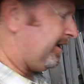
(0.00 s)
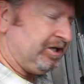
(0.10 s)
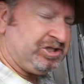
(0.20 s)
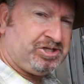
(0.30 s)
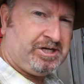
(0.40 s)
And
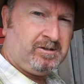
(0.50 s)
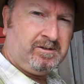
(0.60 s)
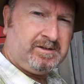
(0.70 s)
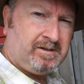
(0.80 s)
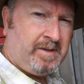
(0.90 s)
it's
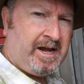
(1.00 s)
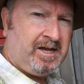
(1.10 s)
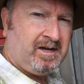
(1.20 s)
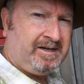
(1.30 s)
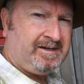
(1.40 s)
chilled
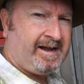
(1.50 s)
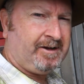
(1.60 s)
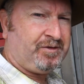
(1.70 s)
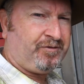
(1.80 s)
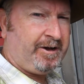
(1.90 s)
immediately down
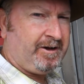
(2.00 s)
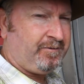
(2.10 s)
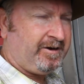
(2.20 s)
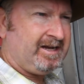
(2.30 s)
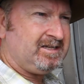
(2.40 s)
to 3
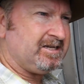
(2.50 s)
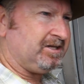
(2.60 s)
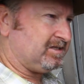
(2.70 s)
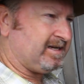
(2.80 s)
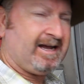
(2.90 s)
degrees, and
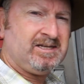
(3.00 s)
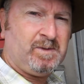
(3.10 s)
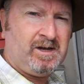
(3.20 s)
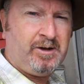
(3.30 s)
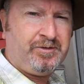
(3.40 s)
it stays
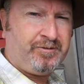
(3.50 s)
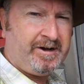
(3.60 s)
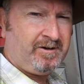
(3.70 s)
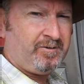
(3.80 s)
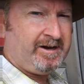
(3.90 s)
below 3
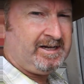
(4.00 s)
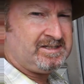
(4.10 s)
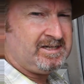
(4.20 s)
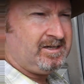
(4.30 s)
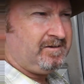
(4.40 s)
degrees
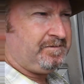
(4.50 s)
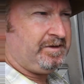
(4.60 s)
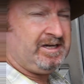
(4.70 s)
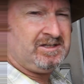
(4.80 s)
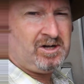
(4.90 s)
for
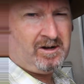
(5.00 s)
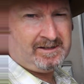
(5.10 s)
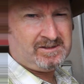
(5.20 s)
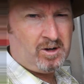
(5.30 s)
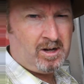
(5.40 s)
the
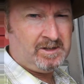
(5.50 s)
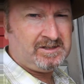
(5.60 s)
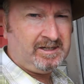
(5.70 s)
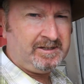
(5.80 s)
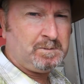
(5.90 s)
entire time
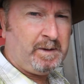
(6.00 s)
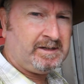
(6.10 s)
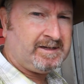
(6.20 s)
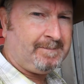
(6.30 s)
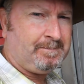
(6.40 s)
until it's
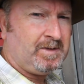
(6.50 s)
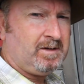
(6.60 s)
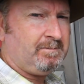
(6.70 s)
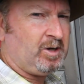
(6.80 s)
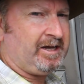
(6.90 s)
picked up
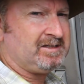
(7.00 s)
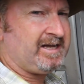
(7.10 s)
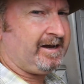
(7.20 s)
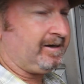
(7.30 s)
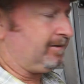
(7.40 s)
by a
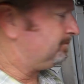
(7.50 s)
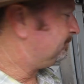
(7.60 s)
tanker.